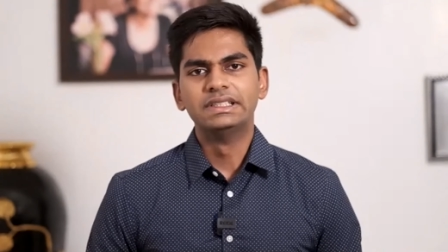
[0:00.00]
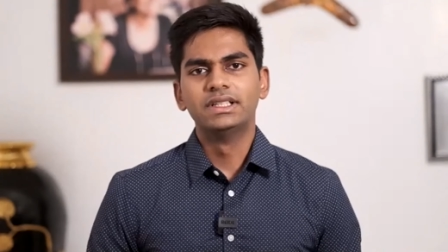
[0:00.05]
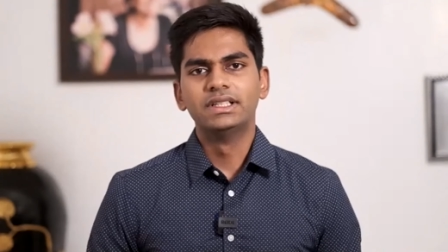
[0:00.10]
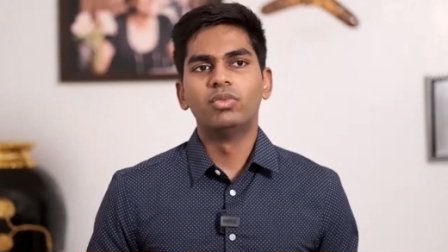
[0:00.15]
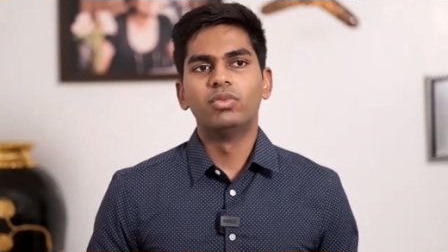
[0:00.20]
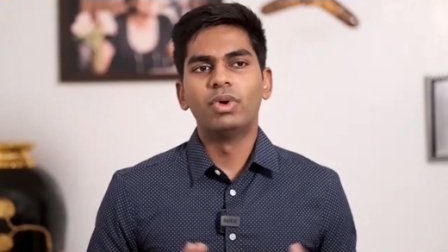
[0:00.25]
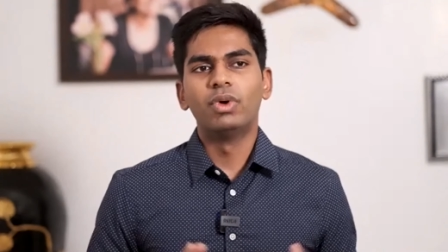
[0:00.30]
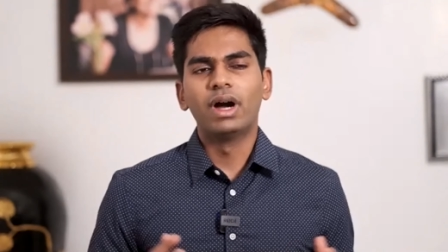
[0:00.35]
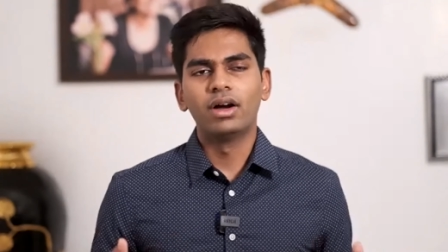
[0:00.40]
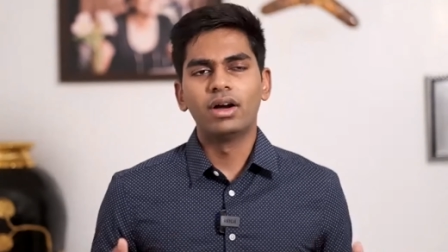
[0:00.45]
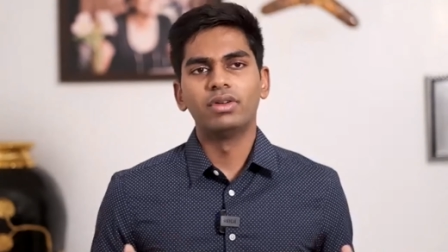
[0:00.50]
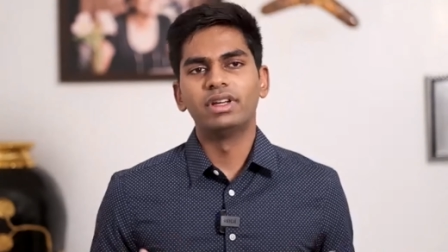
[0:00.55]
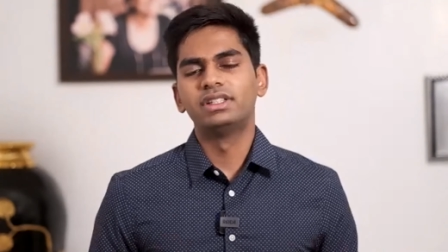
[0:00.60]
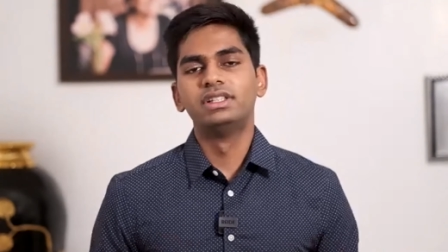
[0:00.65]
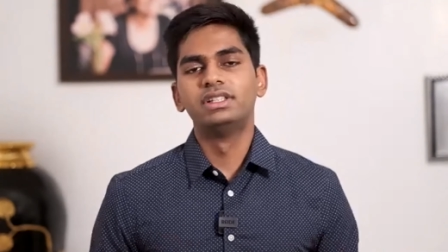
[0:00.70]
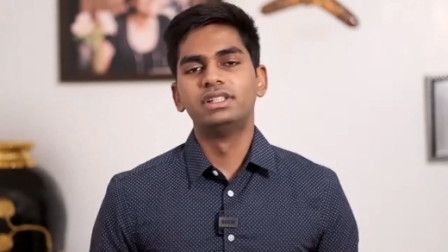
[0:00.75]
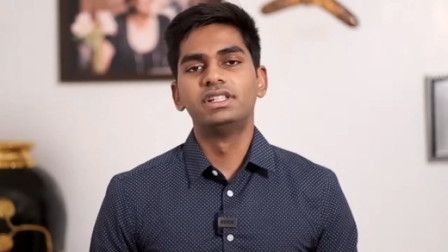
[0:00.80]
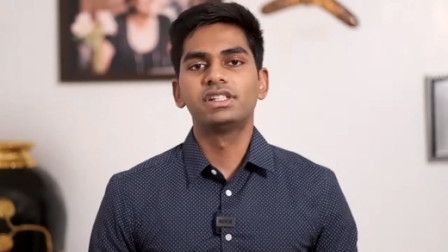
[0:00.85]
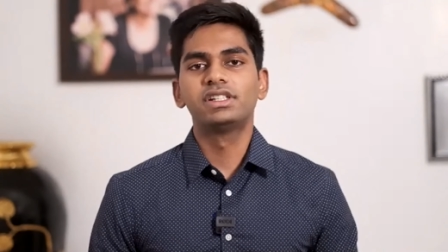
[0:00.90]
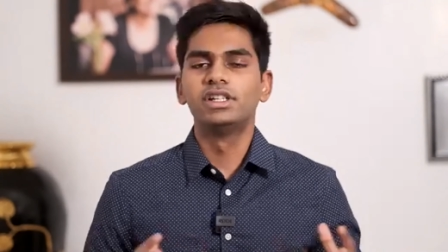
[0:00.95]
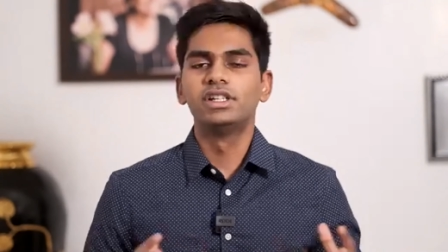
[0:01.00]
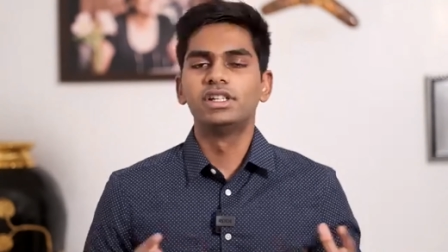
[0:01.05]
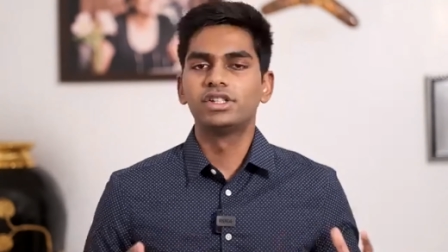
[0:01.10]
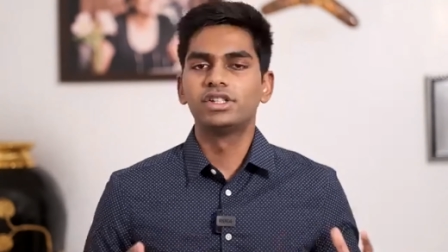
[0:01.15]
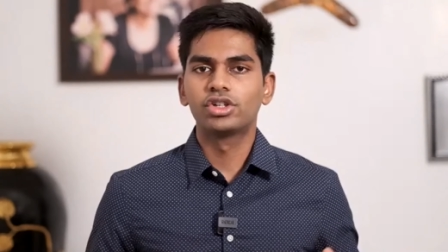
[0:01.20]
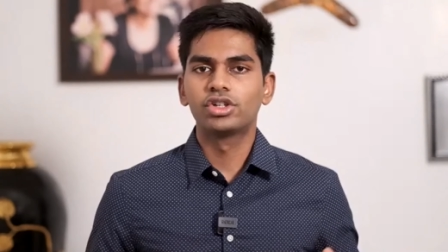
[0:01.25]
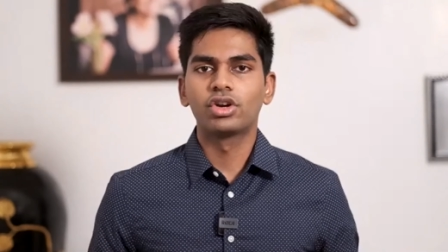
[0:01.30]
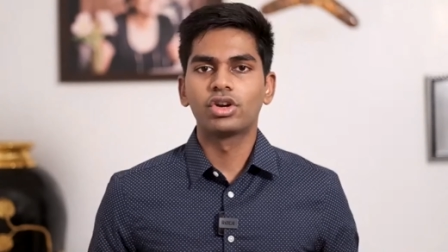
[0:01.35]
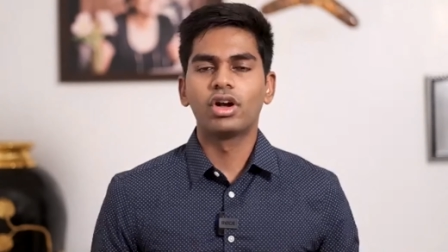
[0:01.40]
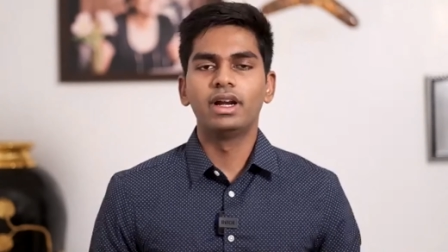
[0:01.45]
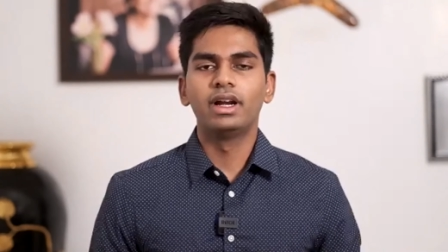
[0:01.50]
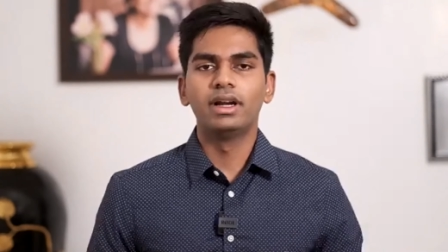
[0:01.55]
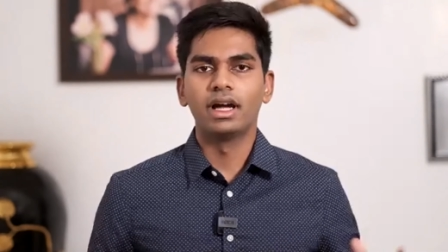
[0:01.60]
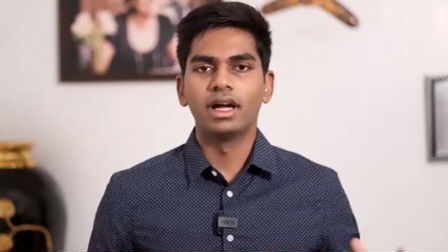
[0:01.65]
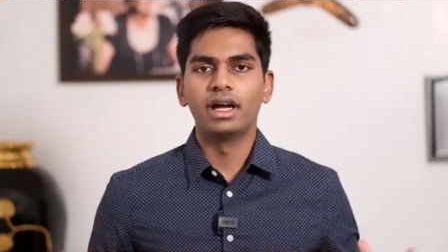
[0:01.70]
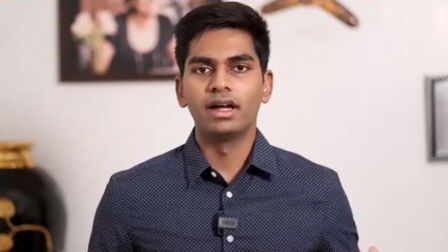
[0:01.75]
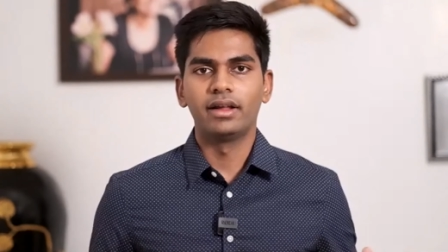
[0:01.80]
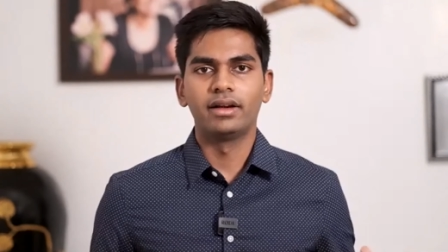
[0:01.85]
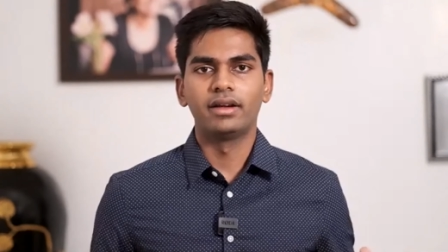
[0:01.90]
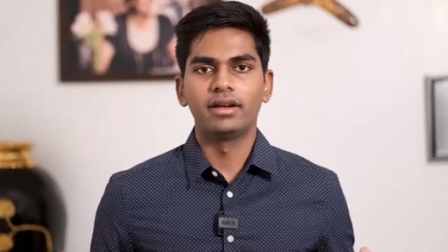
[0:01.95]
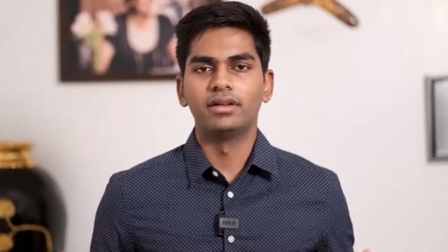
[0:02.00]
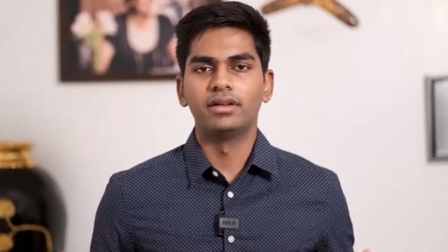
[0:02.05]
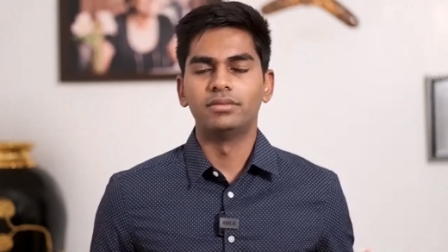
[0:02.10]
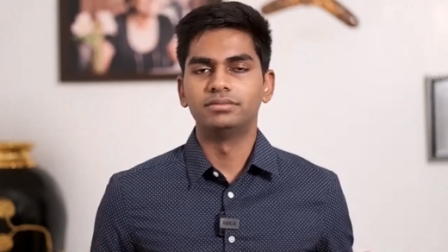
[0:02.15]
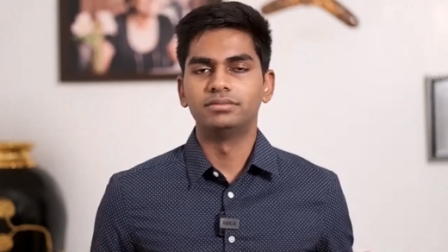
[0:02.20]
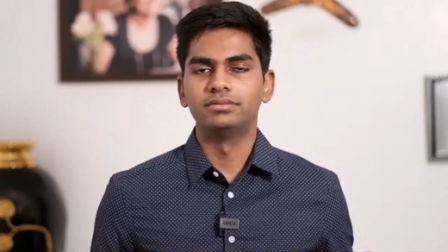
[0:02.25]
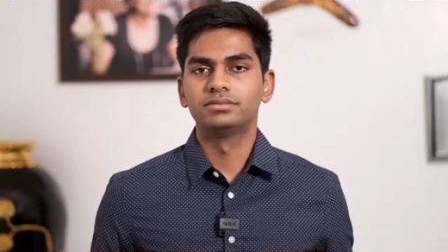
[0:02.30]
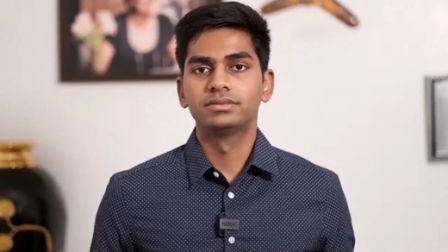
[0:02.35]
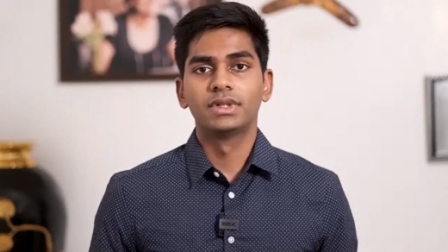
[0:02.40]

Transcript: wow it's just destroyed our um,